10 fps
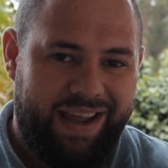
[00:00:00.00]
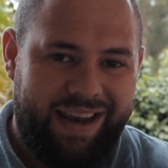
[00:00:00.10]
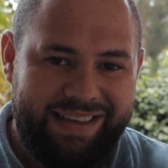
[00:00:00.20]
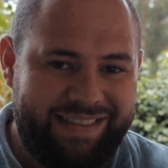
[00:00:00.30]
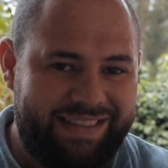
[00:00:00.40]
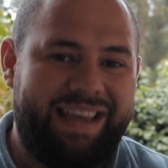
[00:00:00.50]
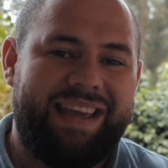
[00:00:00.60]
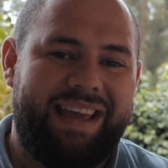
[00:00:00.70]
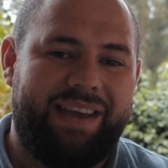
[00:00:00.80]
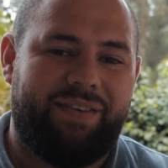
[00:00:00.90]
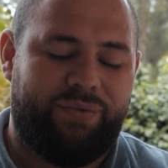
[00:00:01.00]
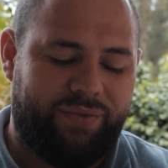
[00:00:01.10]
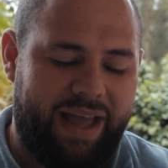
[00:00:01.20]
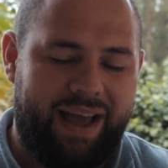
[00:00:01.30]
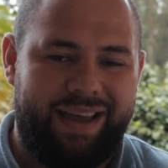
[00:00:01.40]
Let's see if
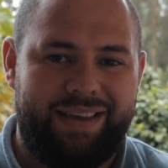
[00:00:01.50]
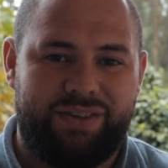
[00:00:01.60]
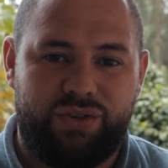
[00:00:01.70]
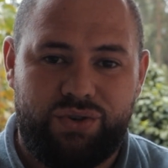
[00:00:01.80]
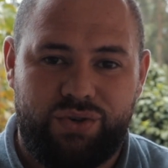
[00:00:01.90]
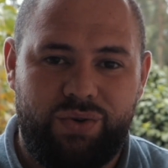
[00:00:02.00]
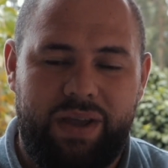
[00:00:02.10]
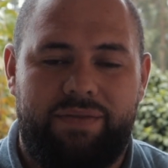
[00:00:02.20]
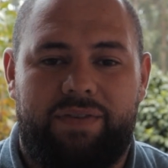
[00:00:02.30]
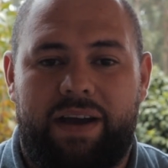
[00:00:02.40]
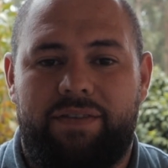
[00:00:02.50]
that is true, if I